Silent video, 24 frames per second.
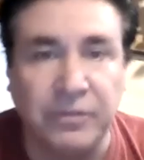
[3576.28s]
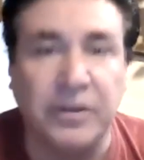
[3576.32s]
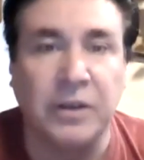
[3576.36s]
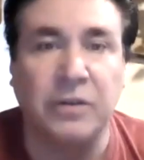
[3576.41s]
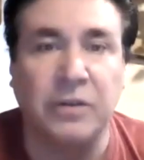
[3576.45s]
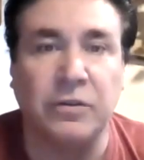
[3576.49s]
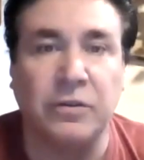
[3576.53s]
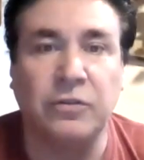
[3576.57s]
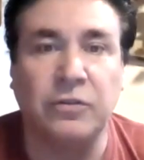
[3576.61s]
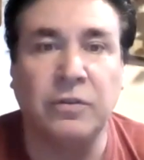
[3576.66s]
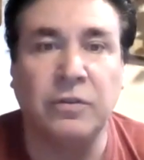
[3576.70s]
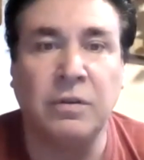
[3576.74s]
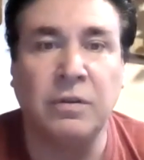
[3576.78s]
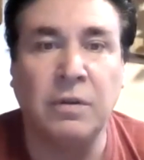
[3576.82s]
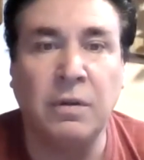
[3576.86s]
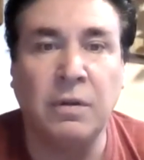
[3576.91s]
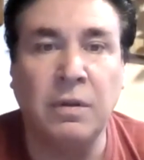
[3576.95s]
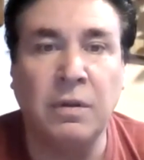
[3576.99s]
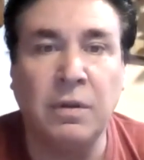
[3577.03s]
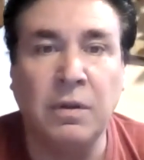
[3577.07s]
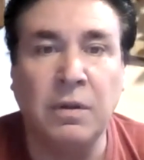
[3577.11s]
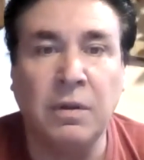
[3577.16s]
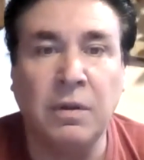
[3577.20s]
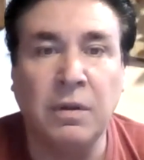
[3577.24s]
figures.
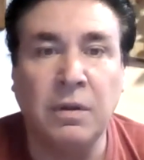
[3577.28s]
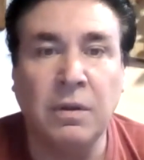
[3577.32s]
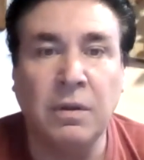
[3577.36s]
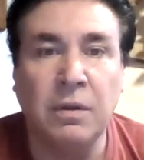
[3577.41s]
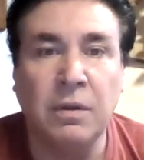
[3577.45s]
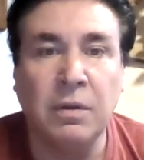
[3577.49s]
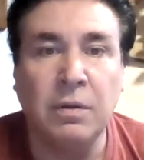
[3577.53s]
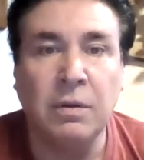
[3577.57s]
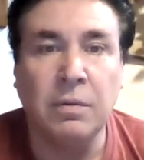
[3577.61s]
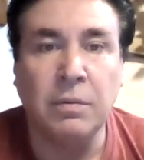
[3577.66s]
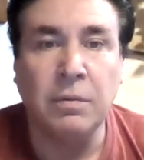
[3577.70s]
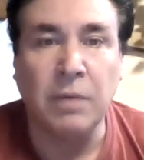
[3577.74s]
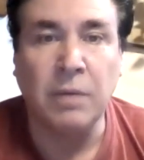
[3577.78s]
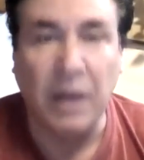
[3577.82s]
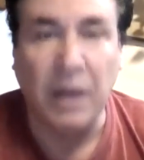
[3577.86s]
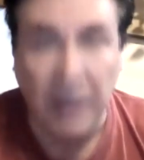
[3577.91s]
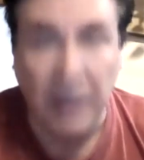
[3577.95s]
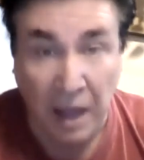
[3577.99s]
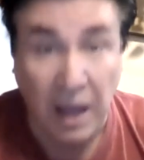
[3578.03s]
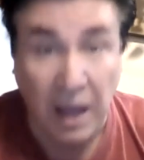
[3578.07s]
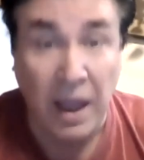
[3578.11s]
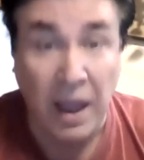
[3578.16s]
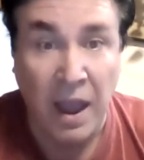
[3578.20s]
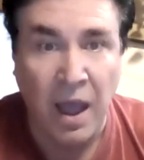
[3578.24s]

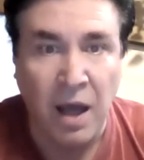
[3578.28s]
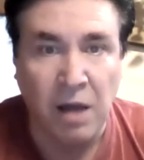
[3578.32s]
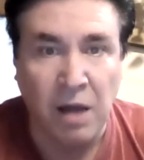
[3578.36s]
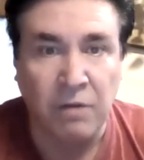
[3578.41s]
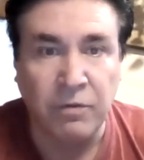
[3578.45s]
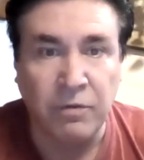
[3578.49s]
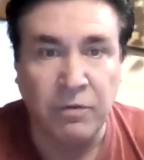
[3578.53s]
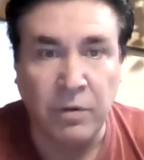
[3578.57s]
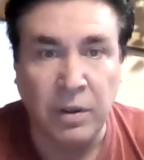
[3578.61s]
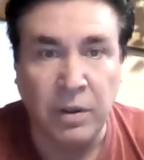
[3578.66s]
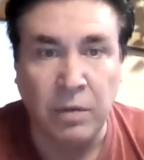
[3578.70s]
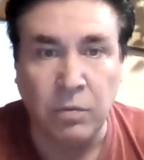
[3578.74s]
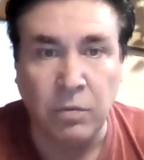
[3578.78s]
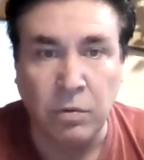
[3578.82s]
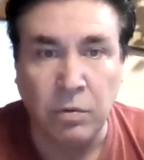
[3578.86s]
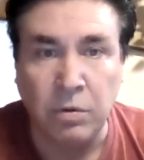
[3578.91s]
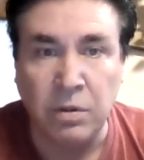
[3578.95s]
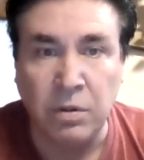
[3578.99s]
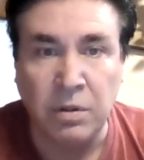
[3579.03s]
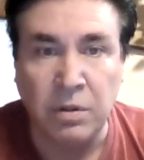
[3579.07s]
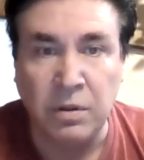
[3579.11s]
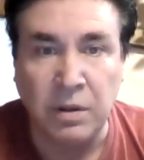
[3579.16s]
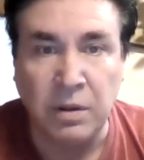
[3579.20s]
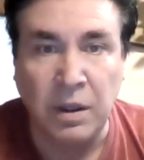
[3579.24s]
I have.
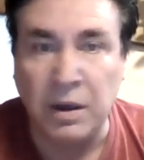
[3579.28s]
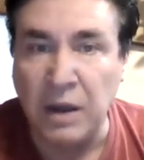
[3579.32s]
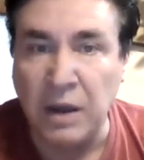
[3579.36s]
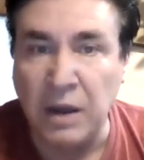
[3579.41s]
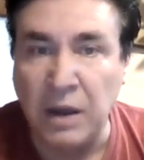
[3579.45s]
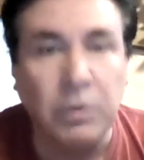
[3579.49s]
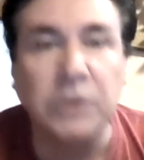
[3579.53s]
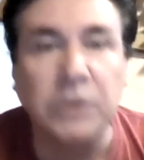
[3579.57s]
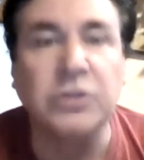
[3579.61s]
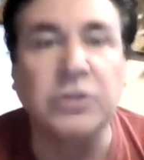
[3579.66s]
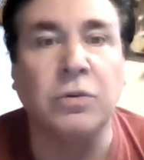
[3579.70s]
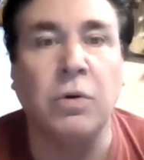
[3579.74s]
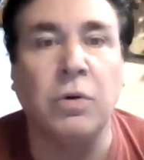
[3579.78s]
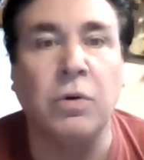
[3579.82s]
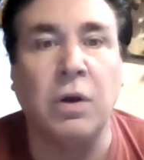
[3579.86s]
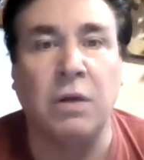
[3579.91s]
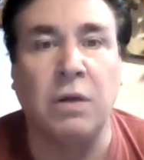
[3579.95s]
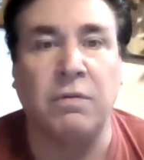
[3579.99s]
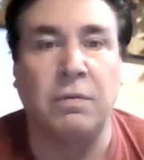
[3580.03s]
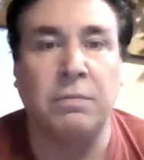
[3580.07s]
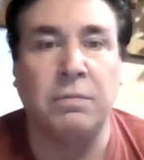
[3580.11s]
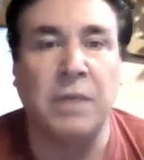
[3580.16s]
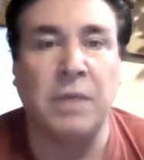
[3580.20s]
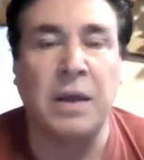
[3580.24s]
And he wasn't one
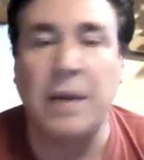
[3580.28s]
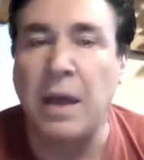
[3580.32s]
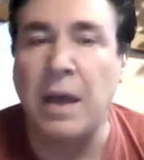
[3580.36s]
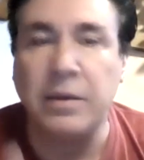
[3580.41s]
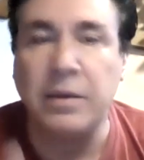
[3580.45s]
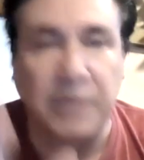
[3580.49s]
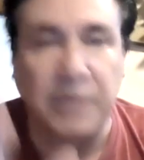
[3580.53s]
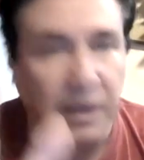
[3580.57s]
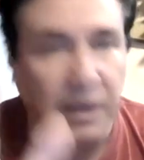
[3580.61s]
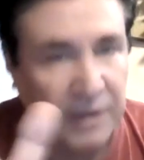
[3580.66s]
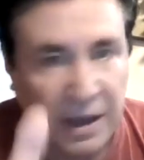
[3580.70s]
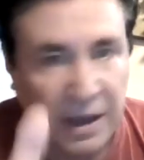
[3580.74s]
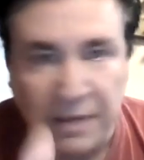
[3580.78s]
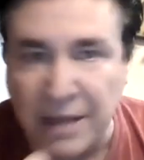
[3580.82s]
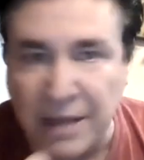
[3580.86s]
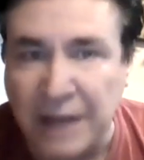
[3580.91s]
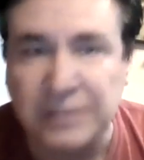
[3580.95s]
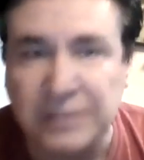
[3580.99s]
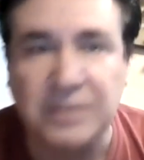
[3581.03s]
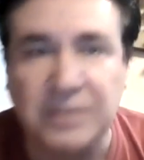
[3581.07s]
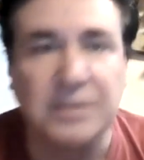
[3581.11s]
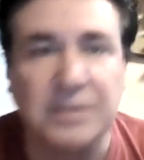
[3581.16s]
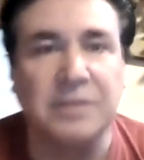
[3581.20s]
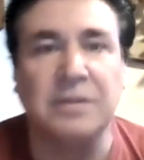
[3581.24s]
of them.
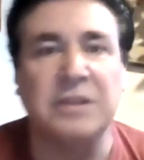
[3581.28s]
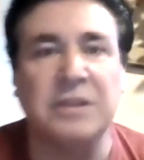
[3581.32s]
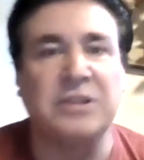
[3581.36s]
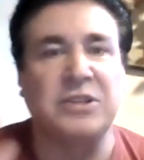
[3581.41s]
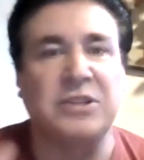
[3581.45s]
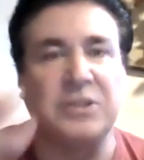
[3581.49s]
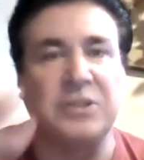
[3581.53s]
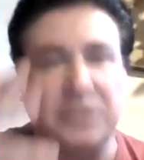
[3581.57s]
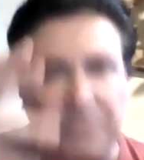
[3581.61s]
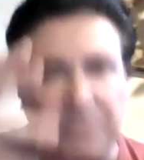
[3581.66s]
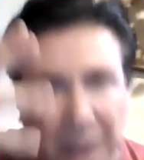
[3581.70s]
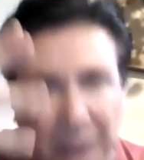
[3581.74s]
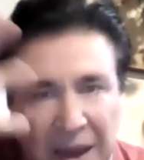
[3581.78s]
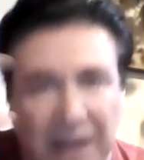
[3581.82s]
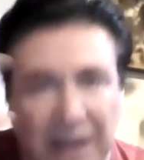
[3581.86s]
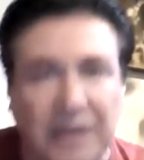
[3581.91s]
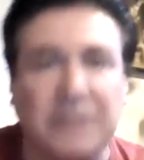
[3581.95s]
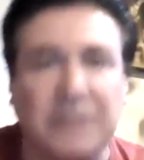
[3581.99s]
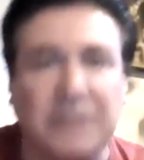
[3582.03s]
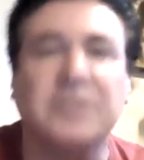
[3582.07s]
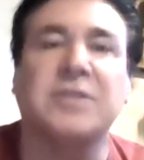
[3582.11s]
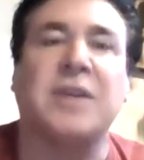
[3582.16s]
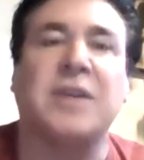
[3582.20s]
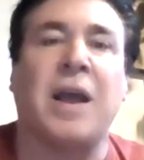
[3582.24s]
And this is
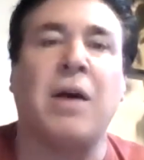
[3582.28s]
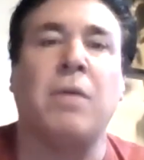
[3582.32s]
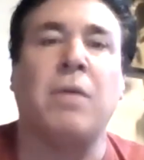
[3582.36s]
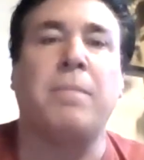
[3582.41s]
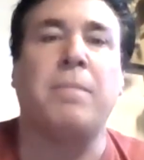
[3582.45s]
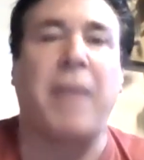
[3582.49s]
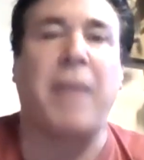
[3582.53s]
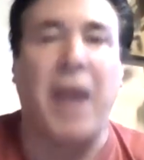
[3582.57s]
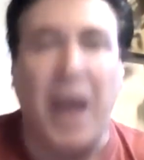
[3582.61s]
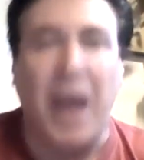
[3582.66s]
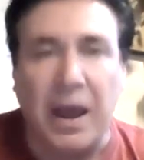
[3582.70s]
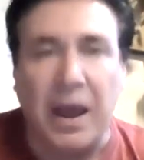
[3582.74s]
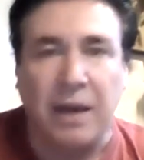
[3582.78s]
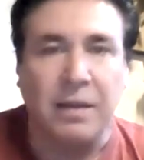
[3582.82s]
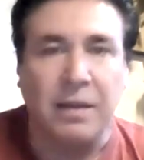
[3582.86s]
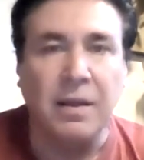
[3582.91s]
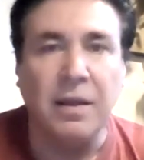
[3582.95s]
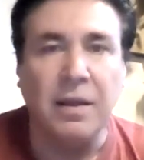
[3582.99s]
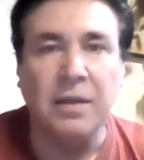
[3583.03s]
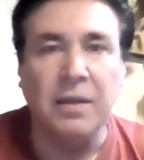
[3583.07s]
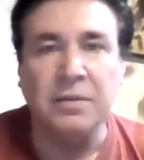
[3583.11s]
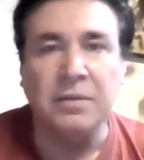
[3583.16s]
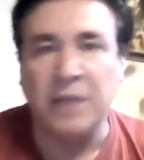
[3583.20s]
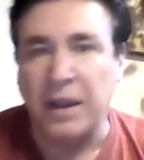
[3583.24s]
making it sound bad.
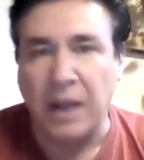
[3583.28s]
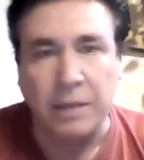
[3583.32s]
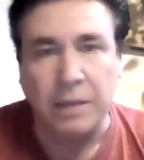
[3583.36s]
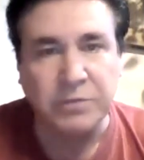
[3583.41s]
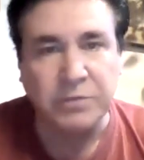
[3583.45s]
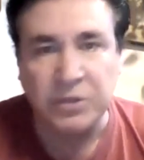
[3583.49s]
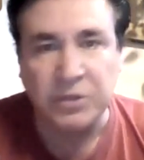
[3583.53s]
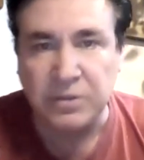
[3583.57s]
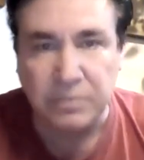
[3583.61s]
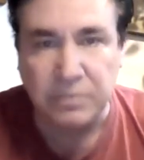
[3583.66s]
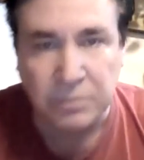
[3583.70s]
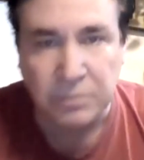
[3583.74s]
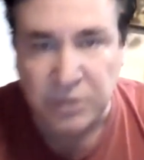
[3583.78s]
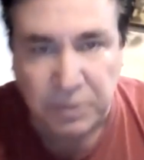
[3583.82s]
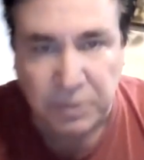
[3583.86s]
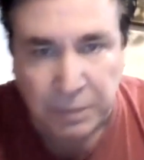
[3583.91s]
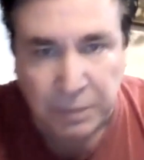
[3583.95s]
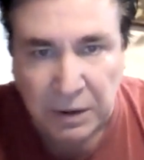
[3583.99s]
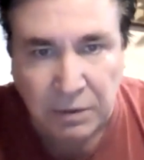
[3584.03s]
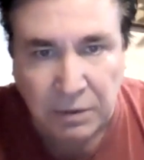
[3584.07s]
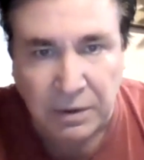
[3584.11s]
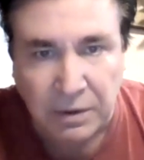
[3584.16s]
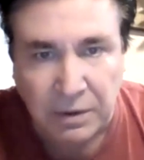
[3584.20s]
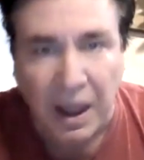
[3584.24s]
Like I'm
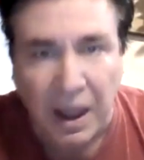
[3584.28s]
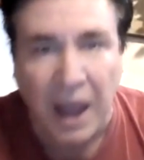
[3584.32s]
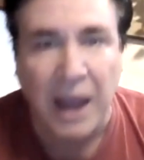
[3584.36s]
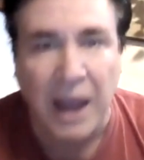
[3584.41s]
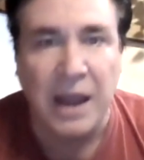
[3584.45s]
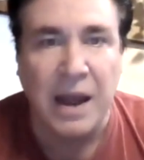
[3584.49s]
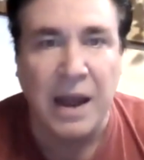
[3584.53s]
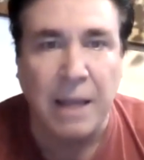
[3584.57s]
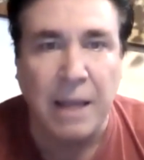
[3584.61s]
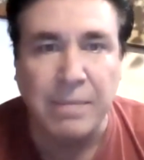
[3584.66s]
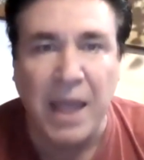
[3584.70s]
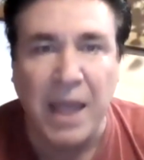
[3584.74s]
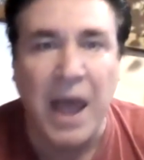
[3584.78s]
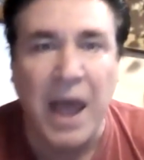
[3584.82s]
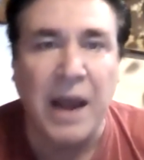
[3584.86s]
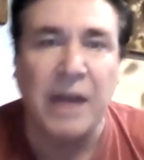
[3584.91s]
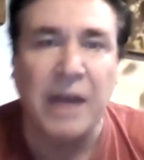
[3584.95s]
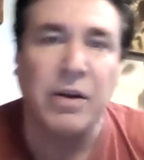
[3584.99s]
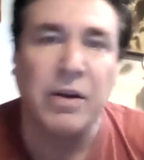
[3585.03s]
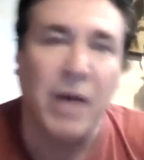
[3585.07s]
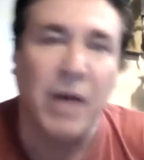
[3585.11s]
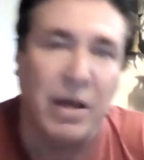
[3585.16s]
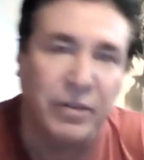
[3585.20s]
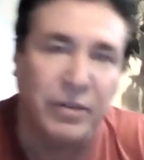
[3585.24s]
smearing the guy and I'm not.
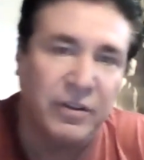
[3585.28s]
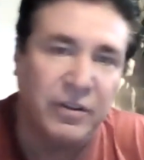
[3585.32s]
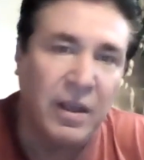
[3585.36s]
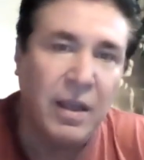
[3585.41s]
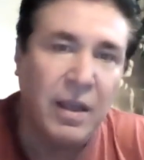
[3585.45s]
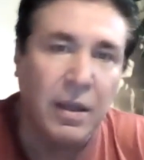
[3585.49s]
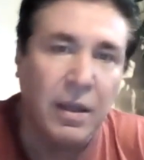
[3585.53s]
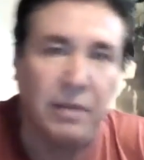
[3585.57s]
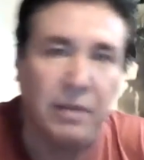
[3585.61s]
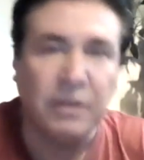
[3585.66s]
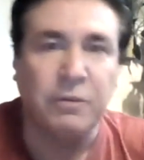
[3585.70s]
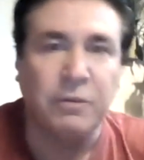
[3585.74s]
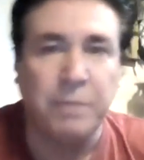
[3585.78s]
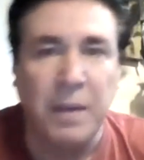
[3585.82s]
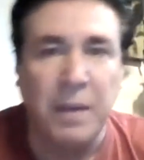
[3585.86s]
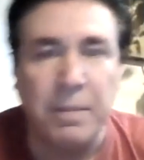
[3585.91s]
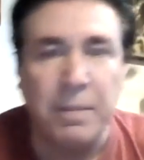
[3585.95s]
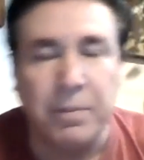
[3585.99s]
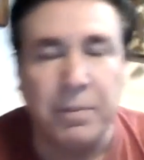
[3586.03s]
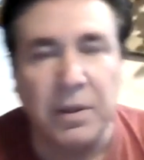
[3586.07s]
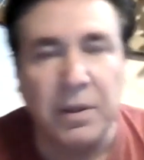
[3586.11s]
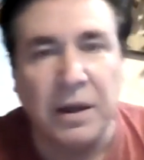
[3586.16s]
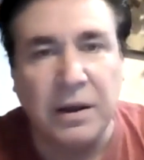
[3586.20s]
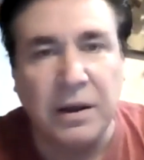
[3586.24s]
I know how these
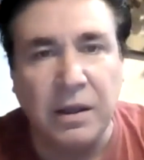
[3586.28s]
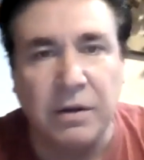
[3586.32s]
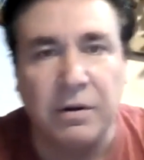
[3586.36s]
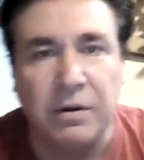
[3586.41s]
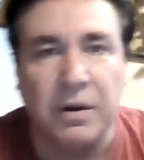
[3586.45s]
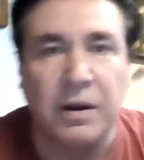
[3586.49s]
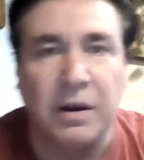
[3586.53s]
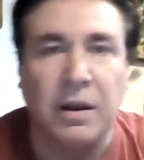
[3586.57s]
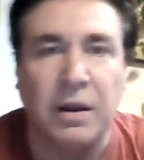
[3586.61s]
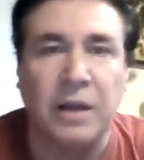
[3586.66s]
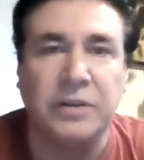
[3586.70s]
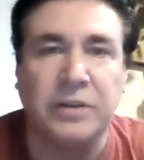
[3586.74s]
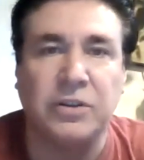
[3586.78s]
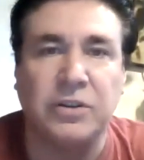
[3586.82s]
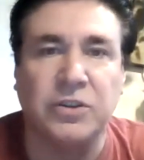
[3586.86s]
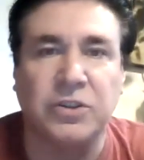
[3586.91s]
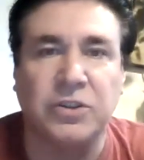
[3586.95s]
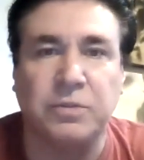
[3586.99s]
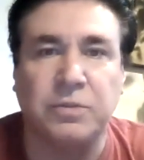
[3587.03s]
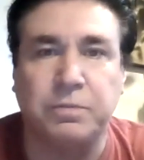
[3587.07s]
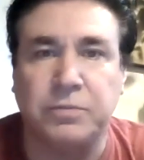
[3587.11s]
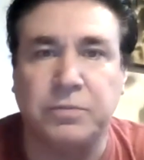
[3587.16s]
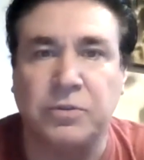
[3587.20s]
people on the internet like to